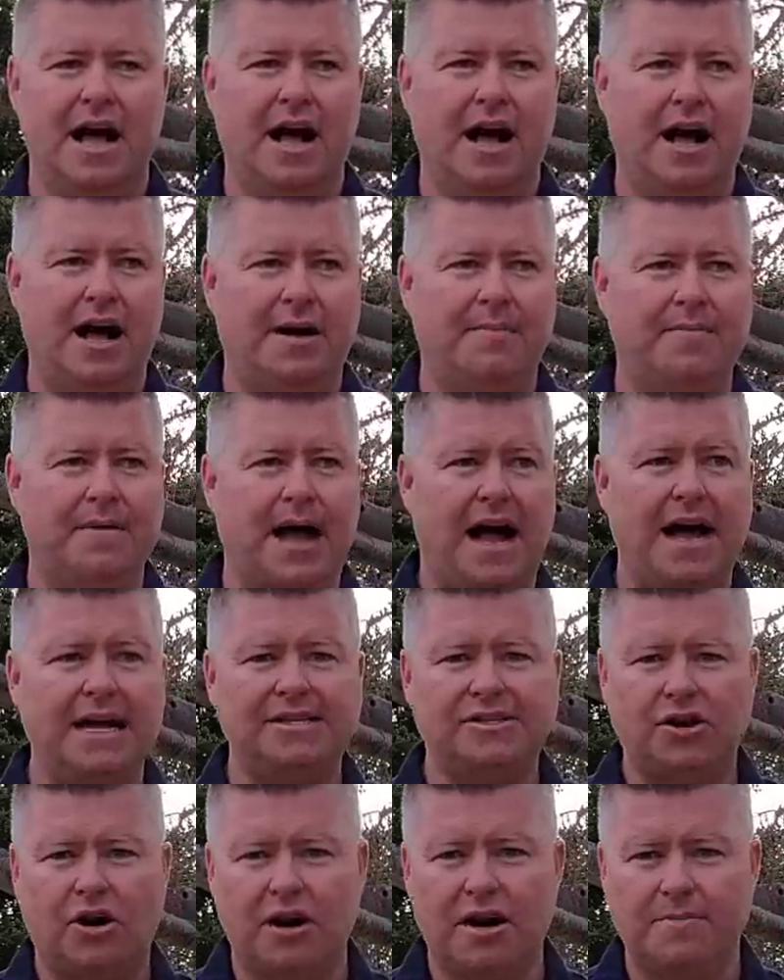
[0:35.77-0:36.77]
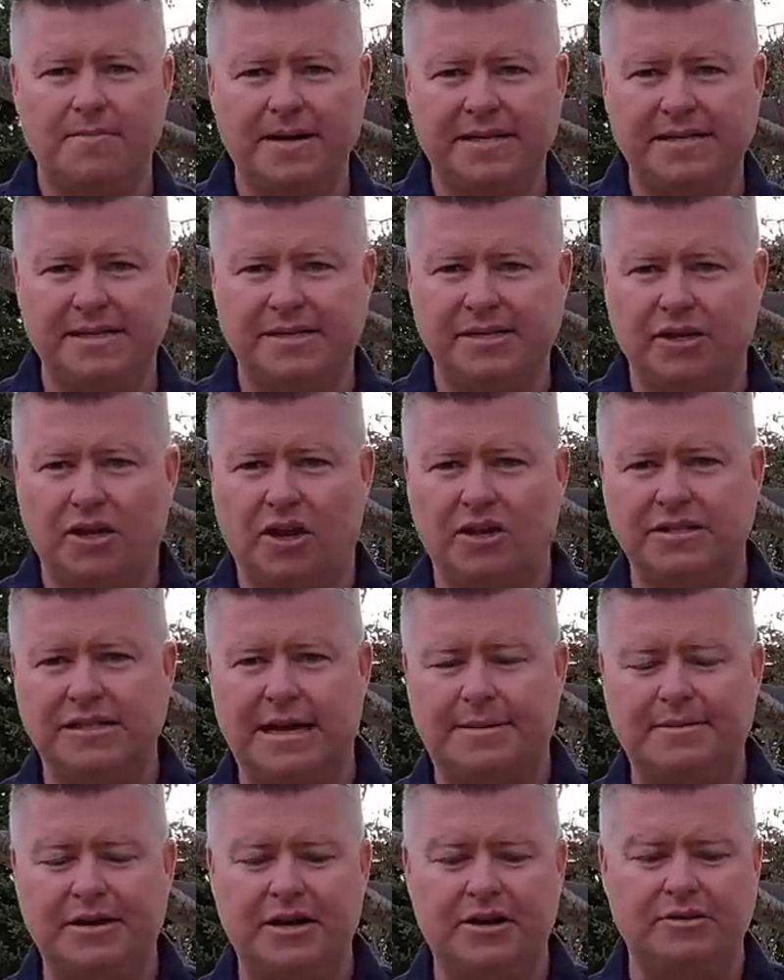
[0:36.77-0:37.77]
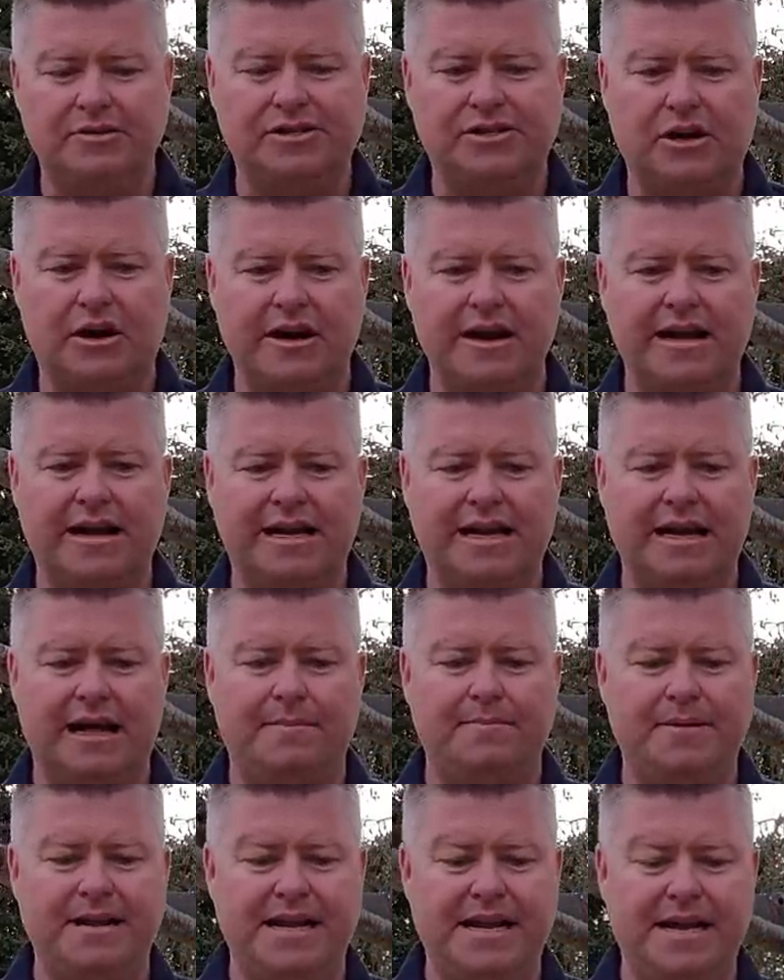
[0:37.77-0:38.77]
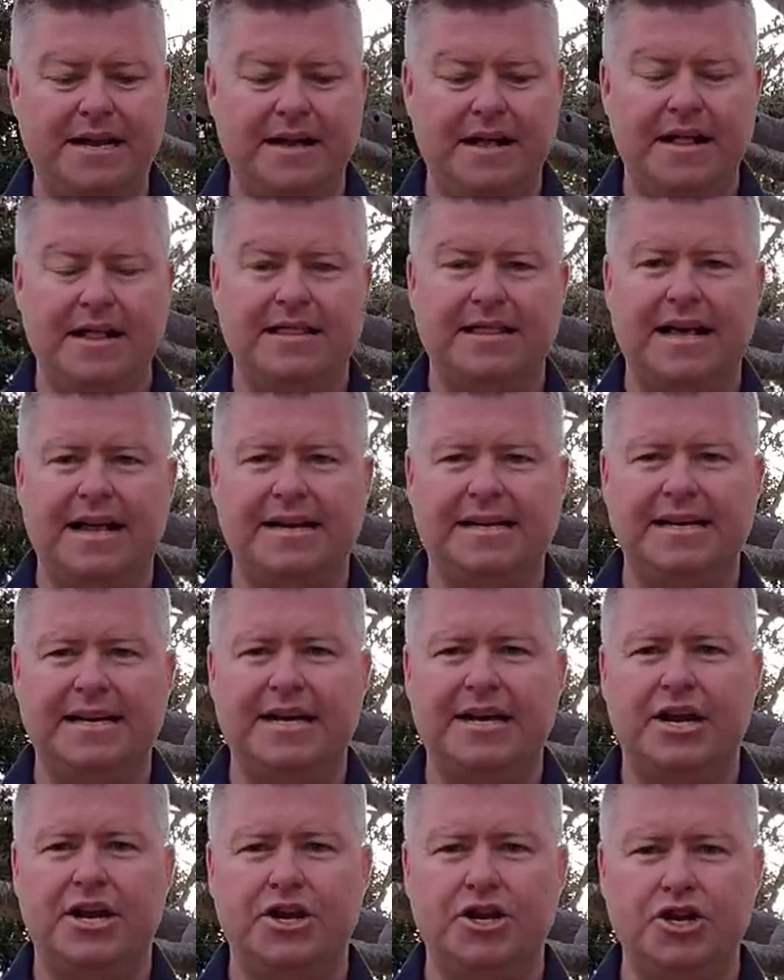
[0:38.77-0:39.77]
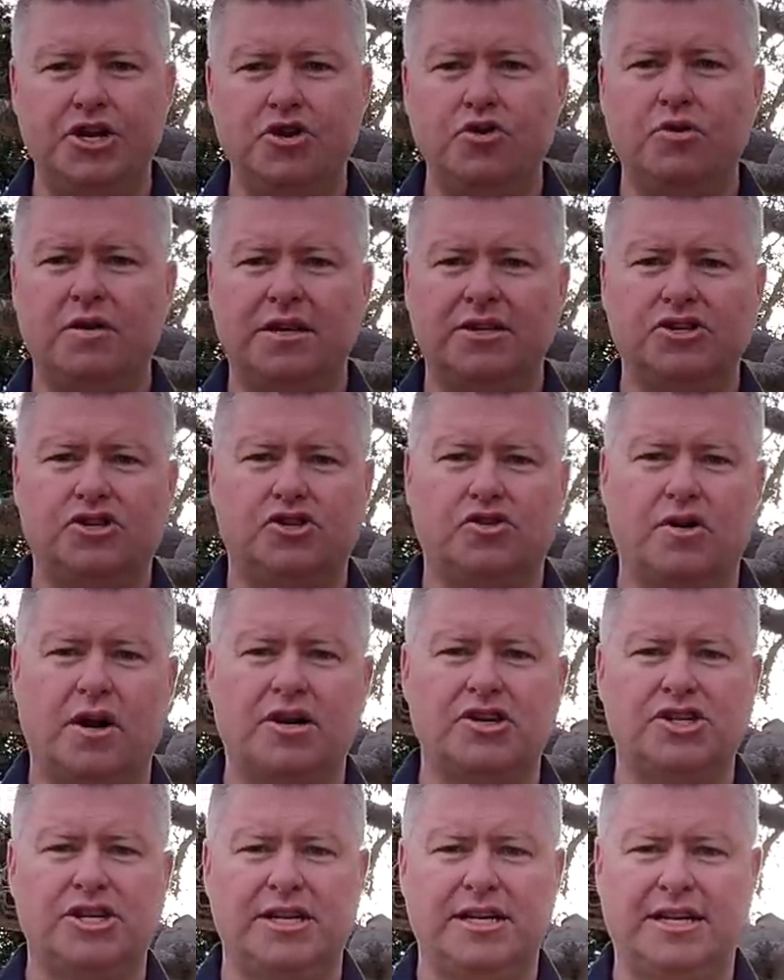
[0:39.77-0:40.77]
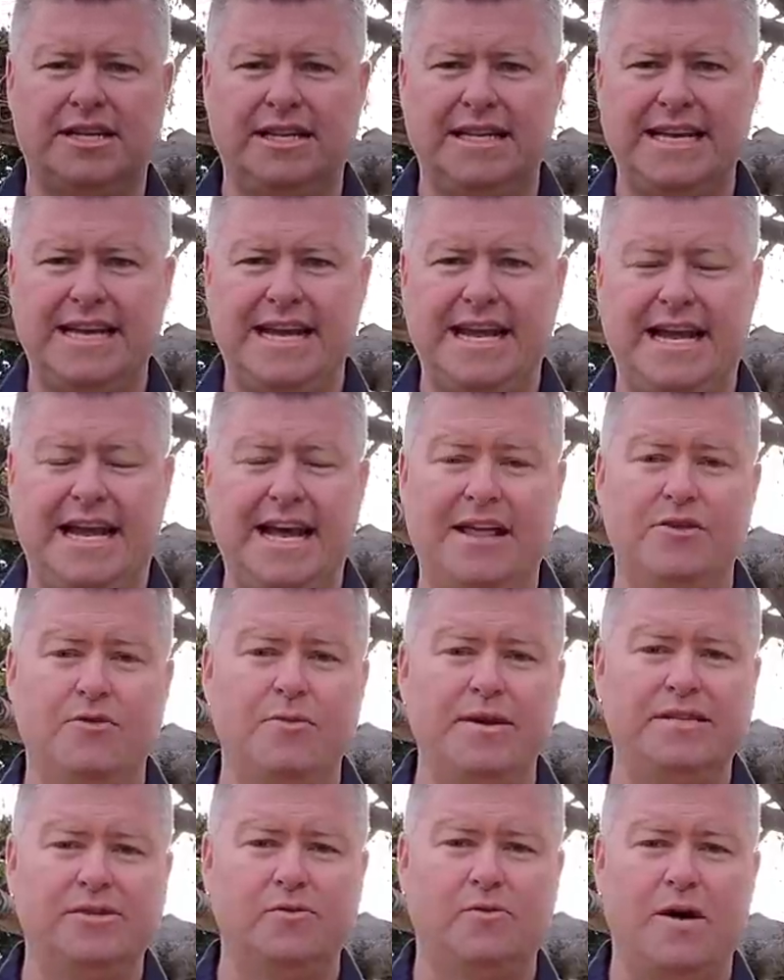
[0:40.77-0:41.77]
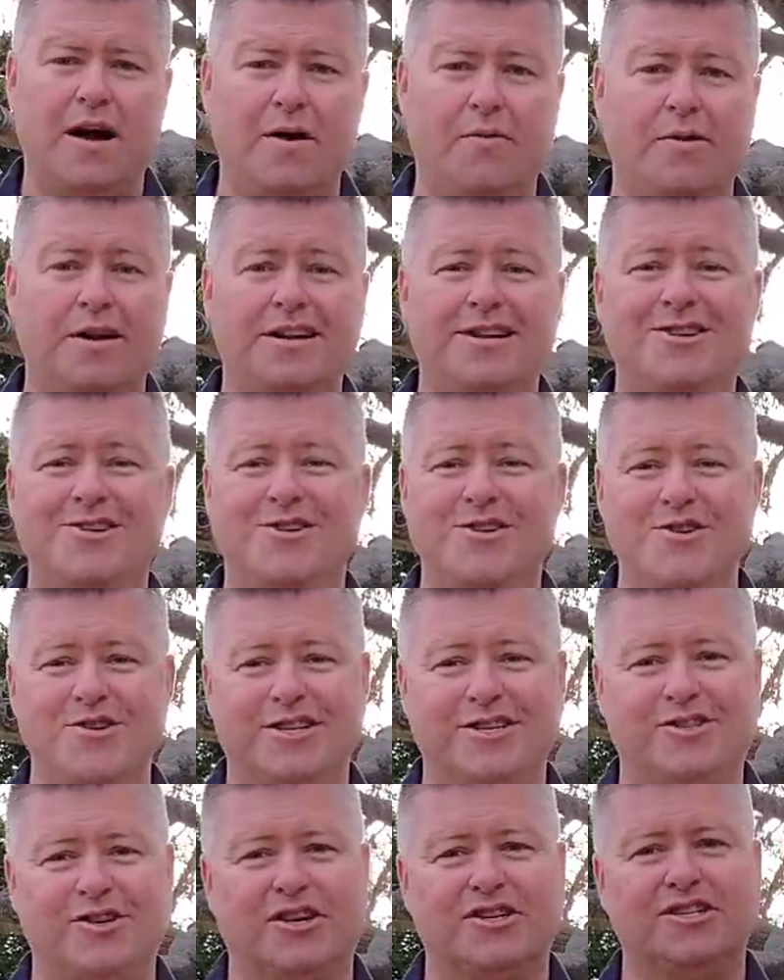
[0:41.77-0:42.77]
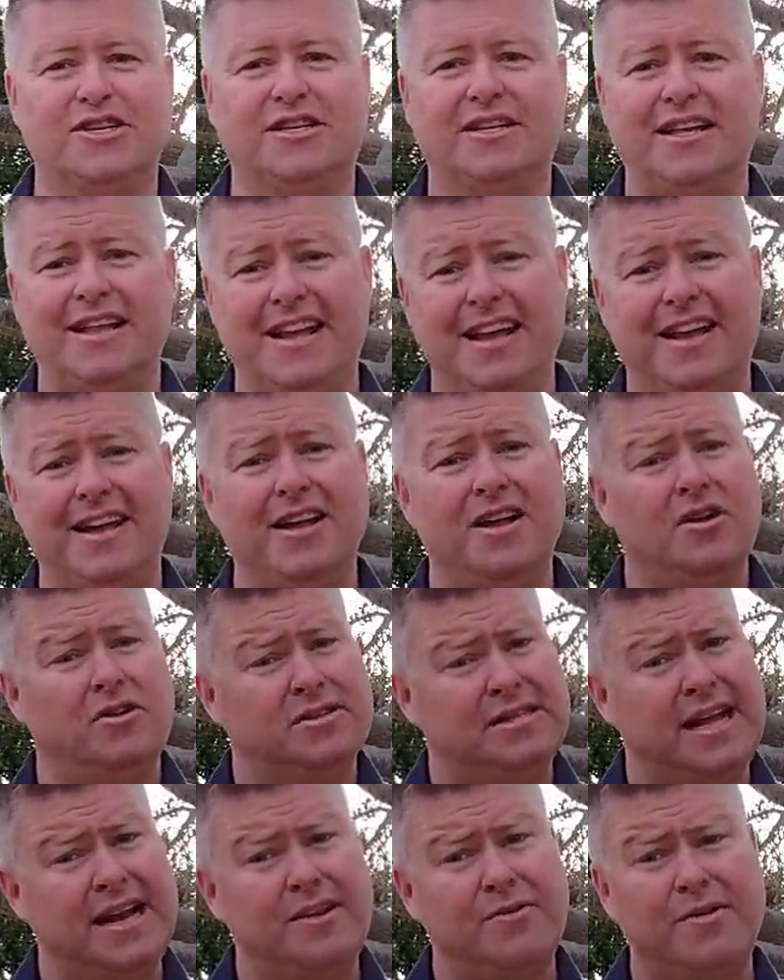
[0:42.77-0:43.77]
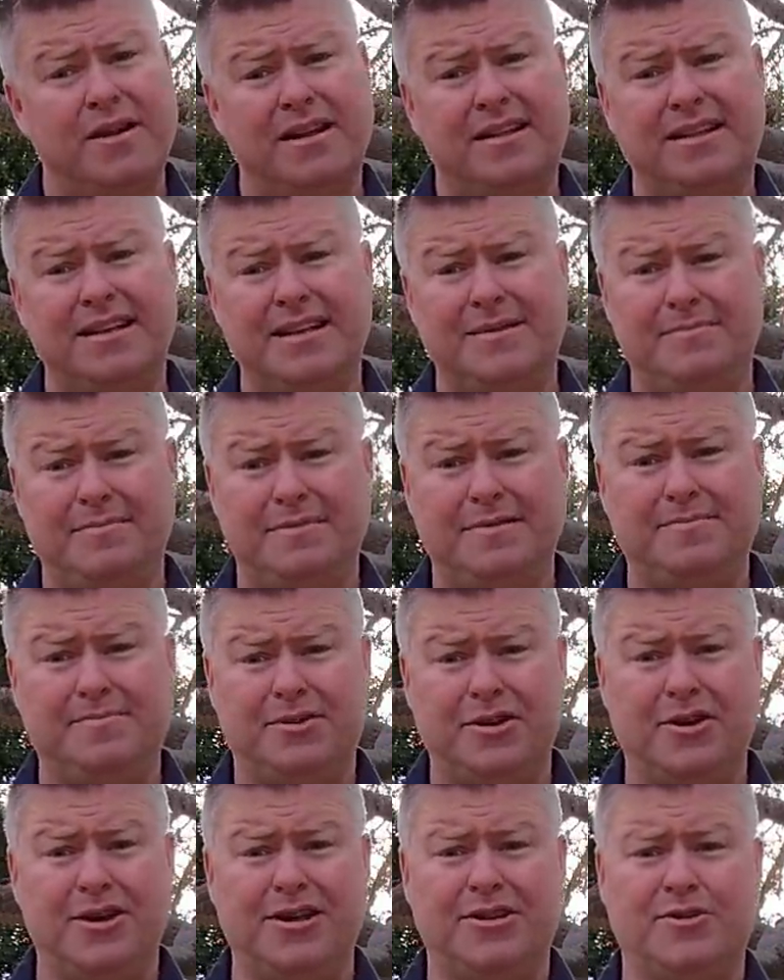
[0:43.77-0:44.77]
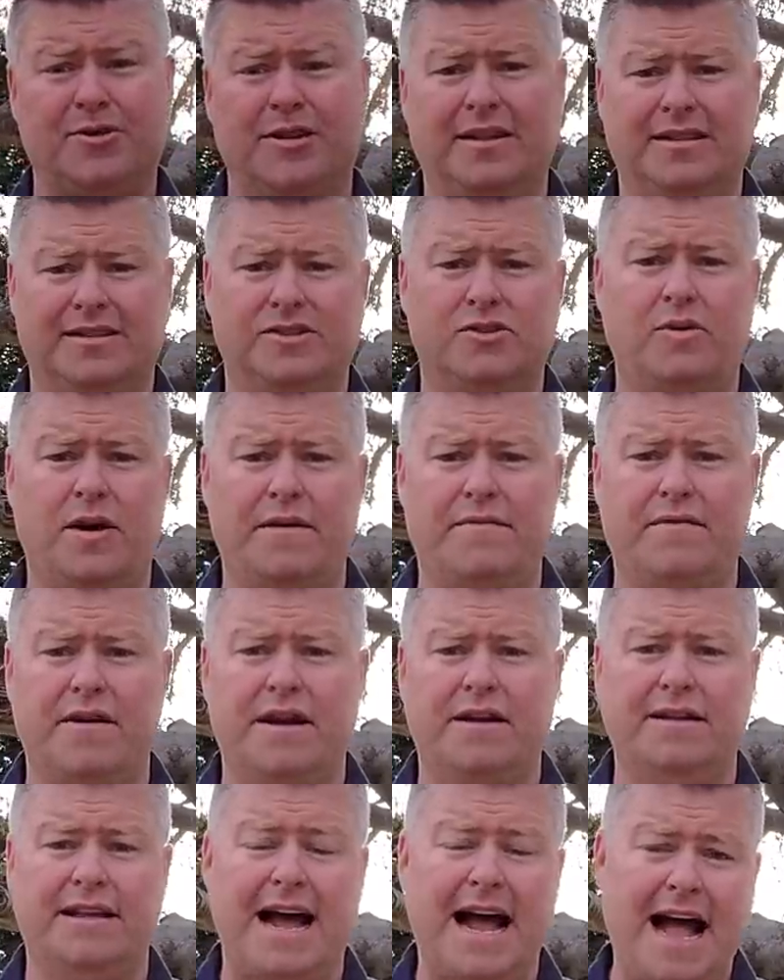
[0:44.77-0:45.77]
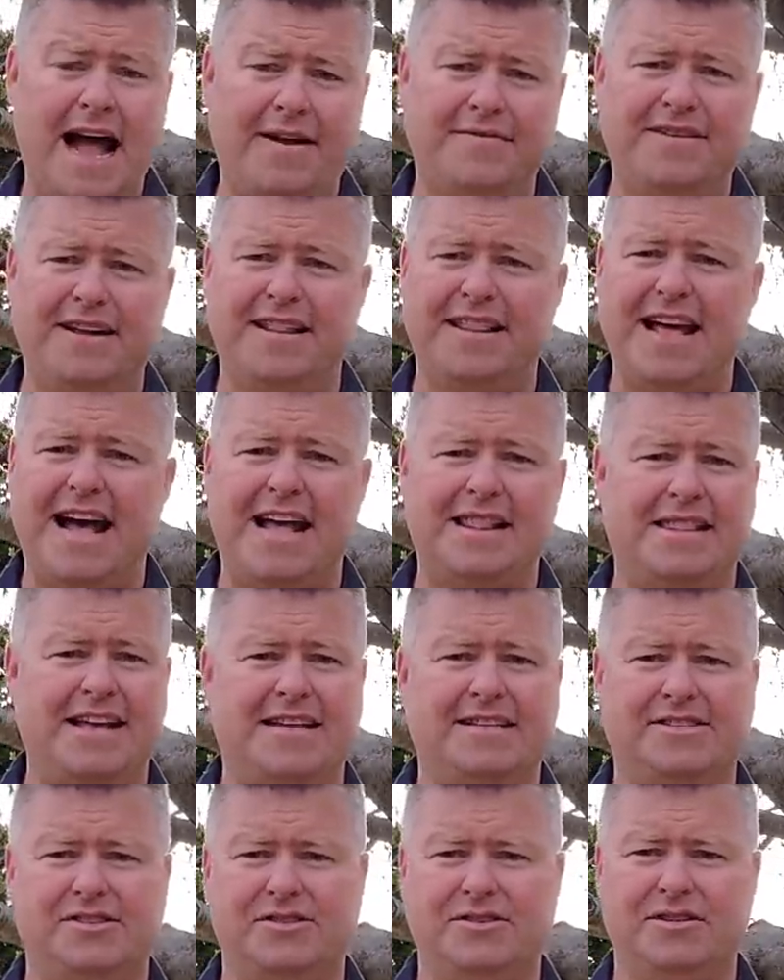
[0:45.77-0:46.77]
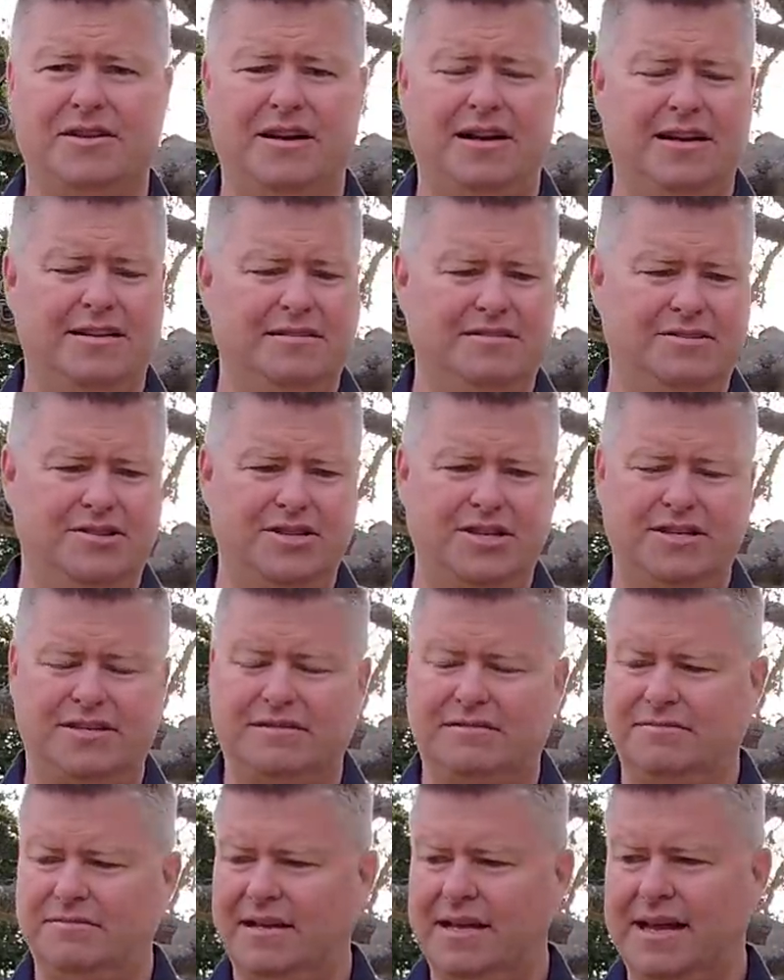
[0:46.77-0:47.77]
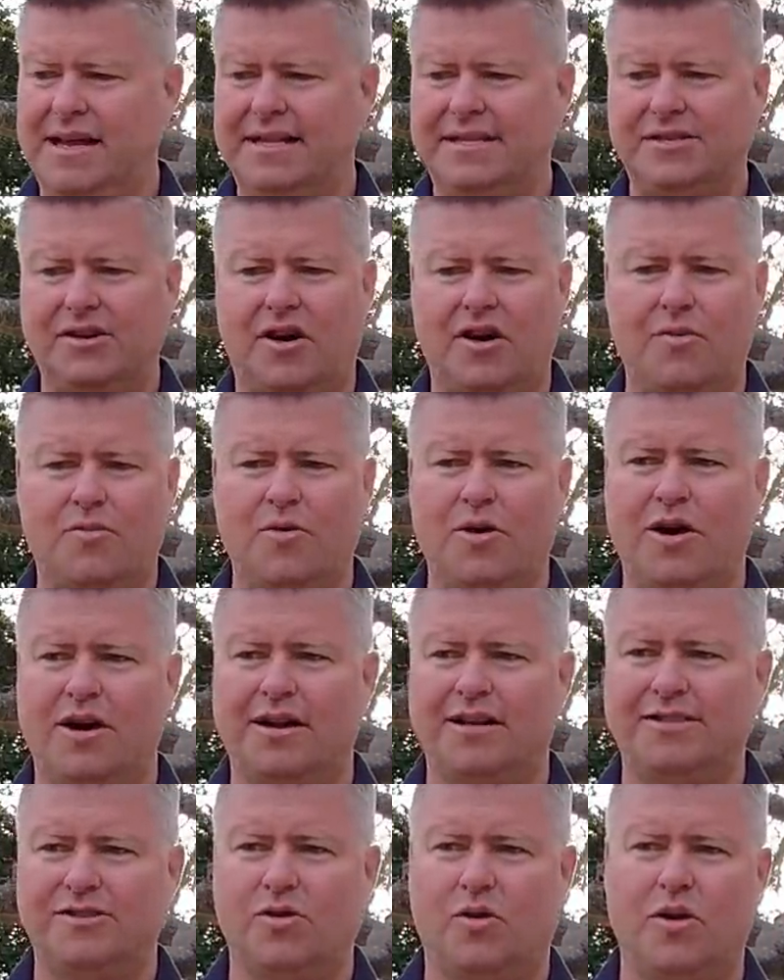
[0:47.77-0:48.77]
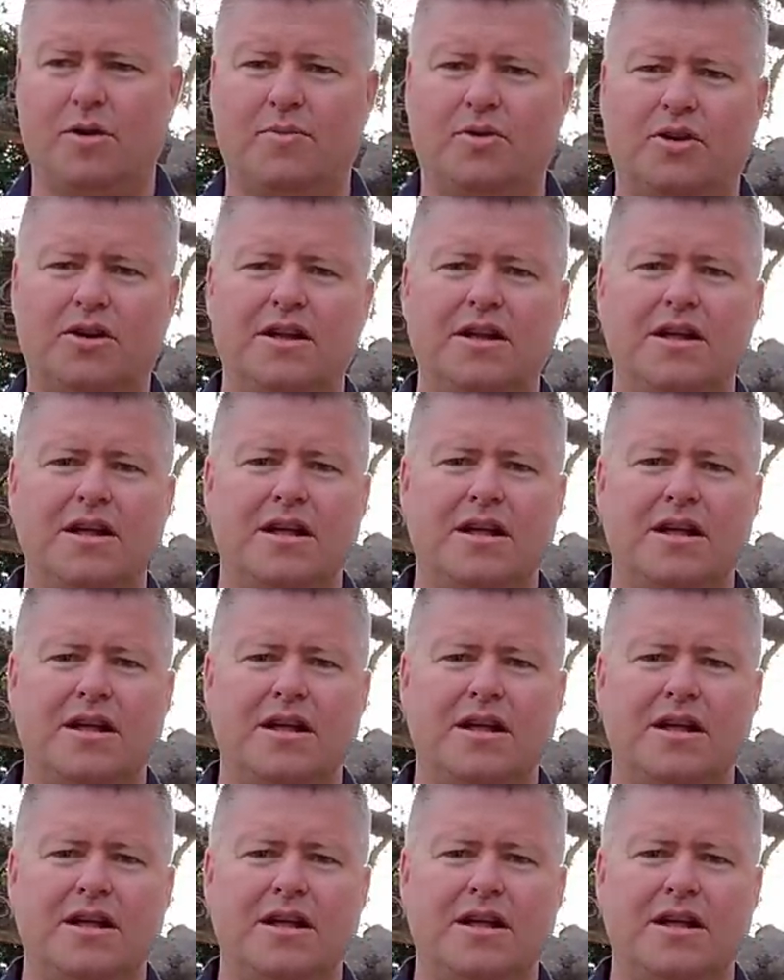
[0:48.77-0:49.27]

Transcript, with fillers: Um, I started a business a long time ago, starting a company that did new construction cleaning. And the reason why I wanted to do construction cleaning was I didn't want to clean dirty toilets, quite frankly. I have done that. That's uh, just, it's hard work, it's horrible.